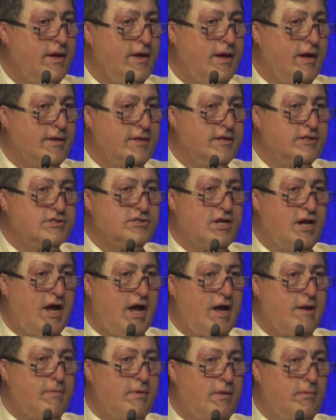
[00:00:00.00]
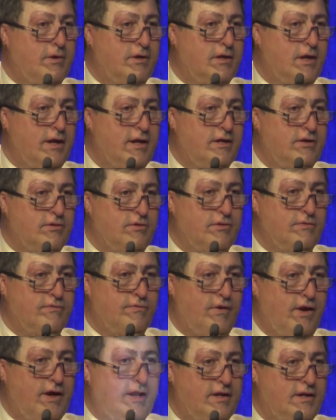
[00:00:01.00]
At this time, I would like to
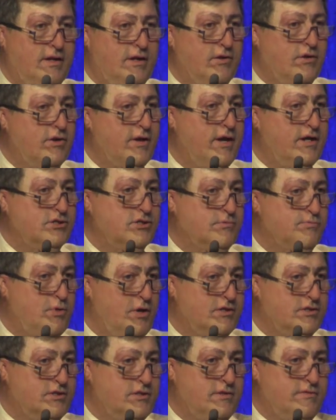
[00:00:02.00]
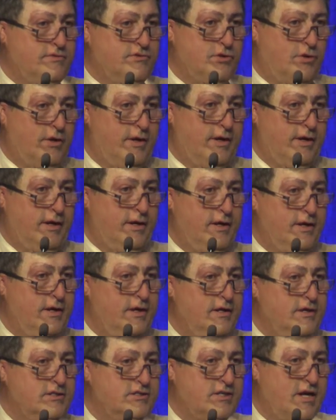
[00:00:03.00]
invite the International President of JOOI,
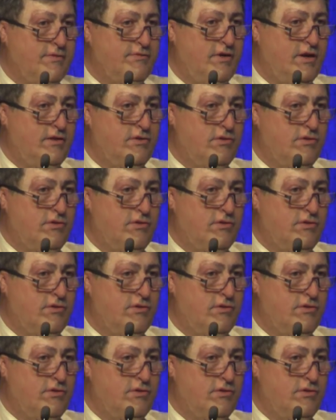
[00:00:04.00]
Stéphanie